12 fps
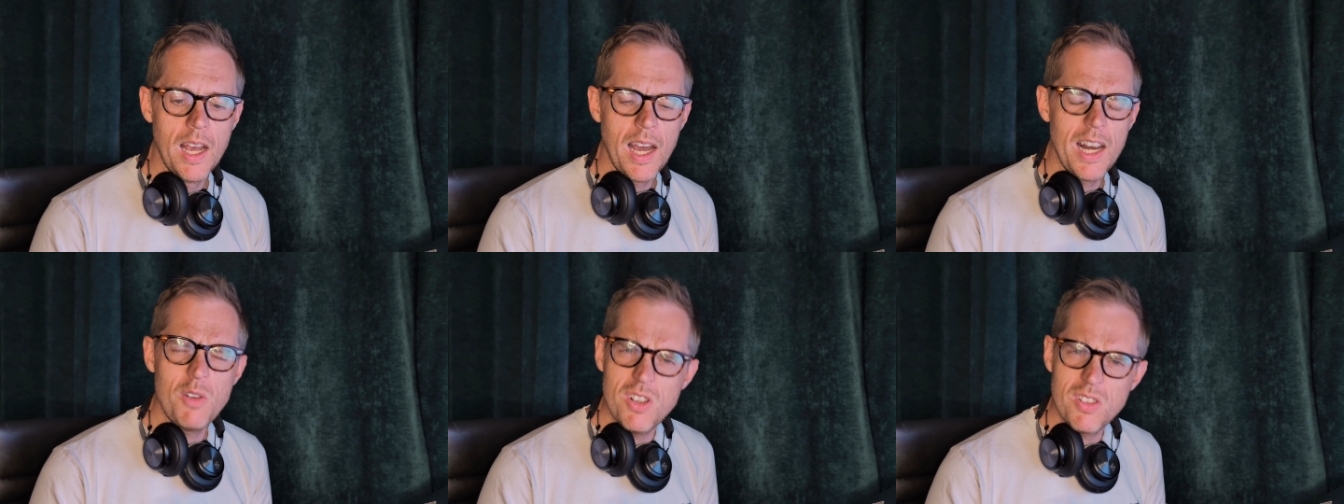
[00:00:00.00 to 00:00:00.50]

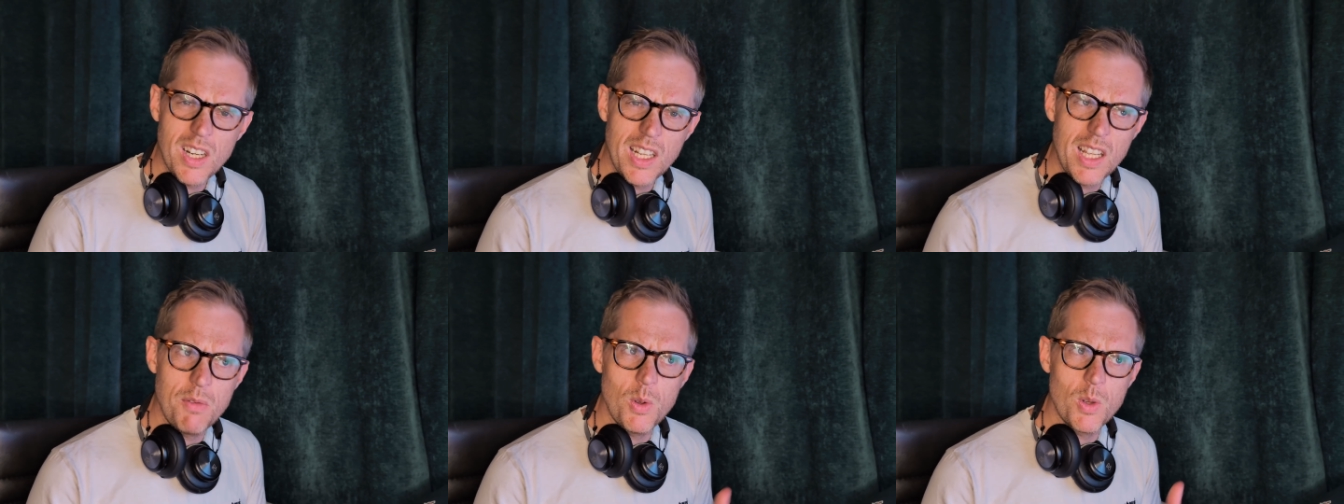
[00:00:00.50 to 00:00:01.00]
and it'll just kind of
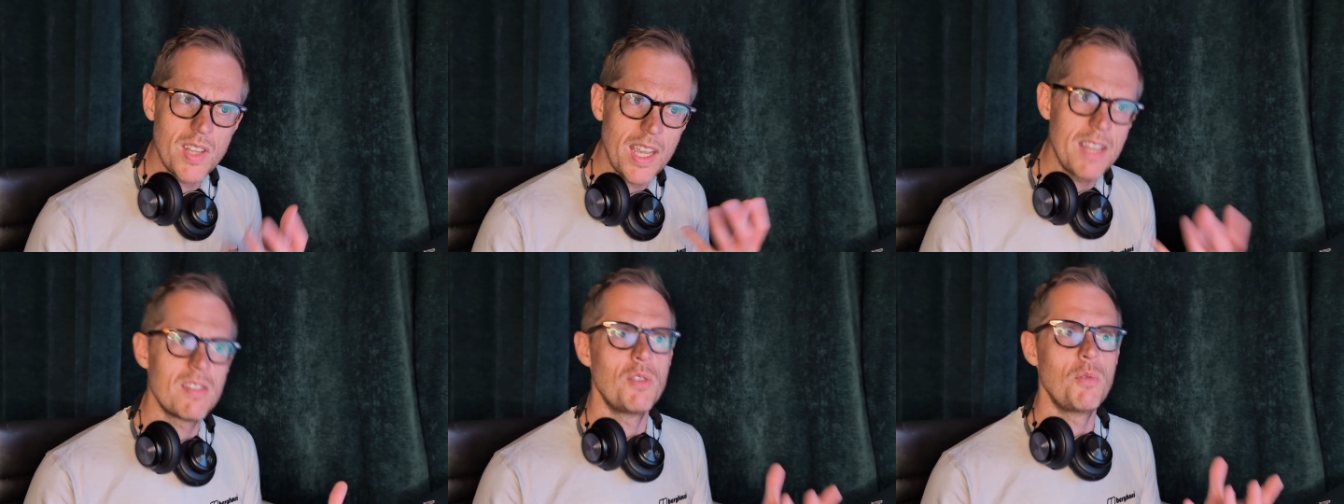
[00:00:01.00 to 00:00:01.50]
give you a
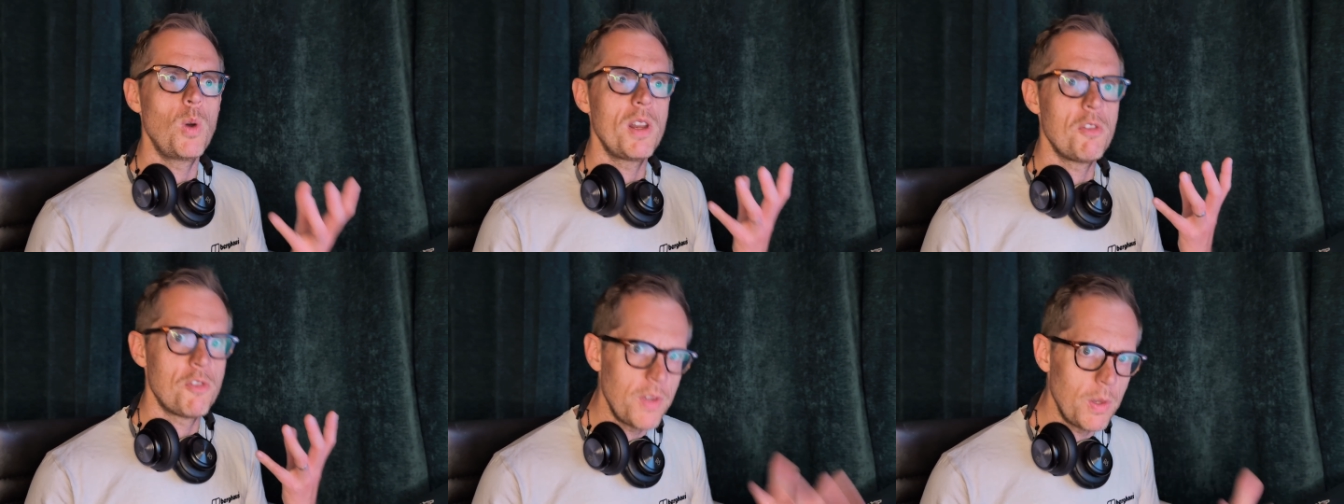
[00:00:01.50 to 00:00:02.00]
taste of what
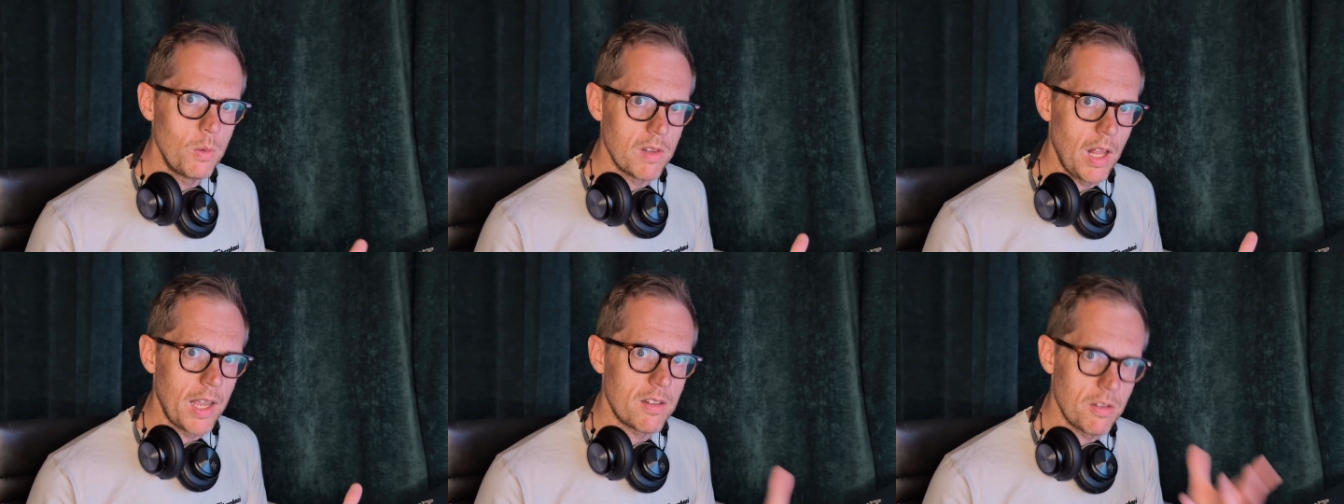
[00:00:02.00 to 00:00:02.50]
it feels
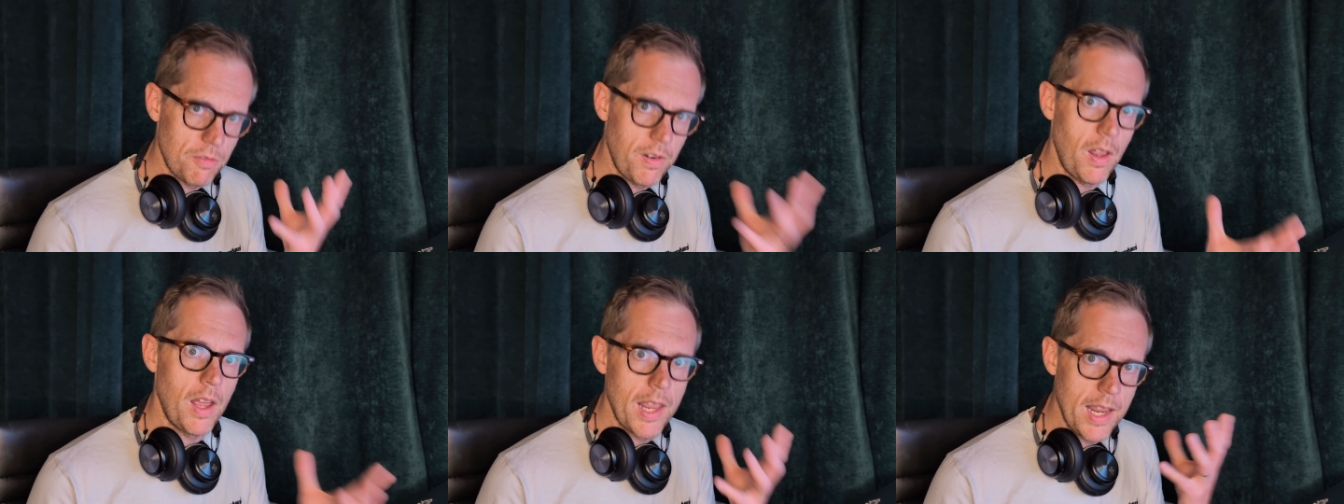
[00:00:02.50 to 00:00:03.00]
like to
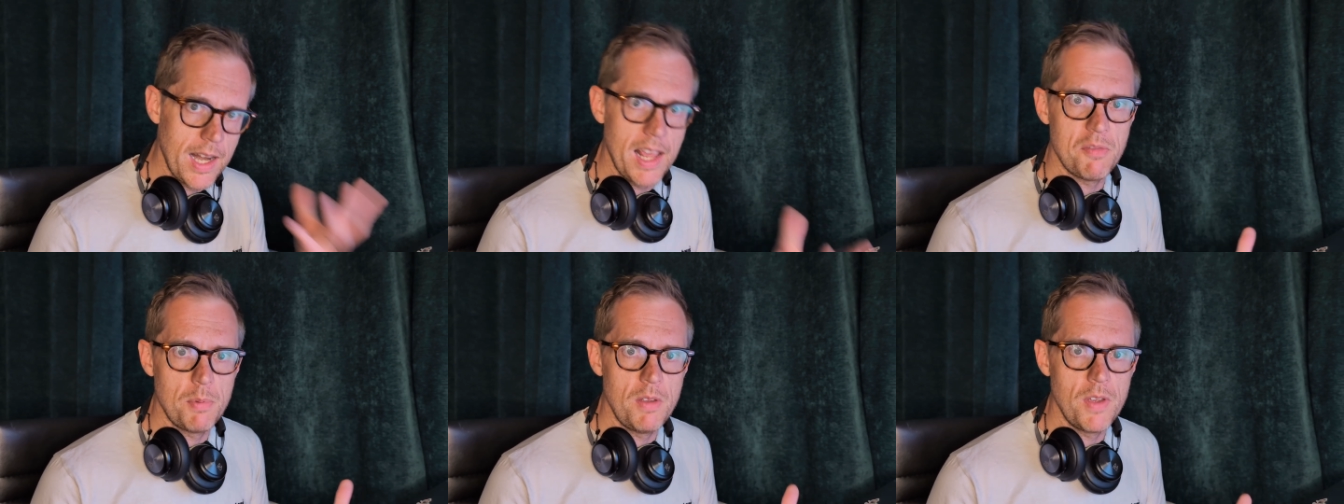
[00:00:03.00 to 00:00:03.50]
fly in
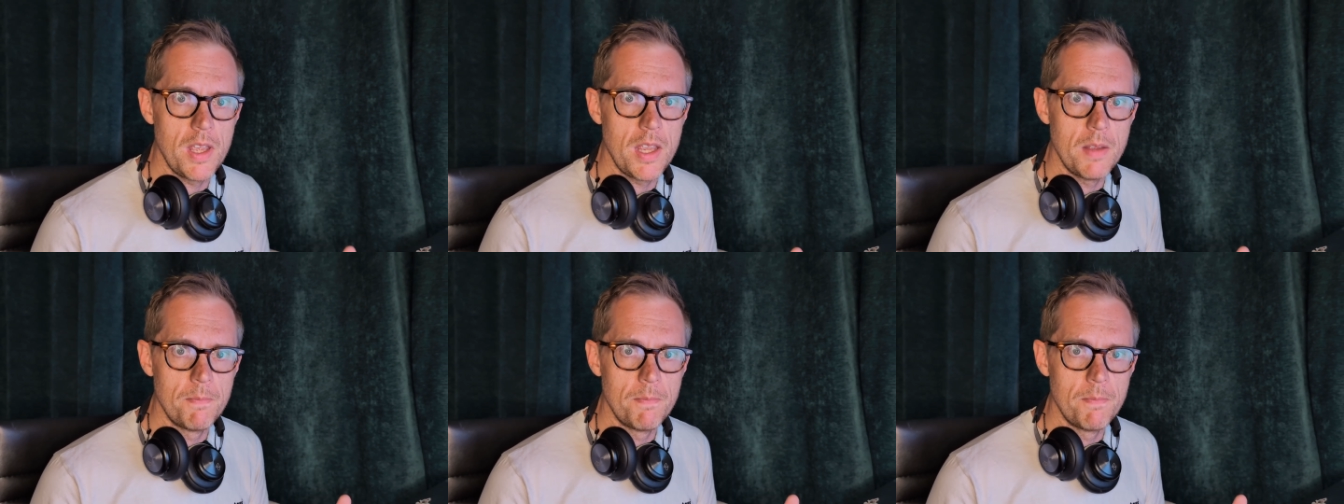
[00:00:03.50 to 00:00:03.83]
FPV.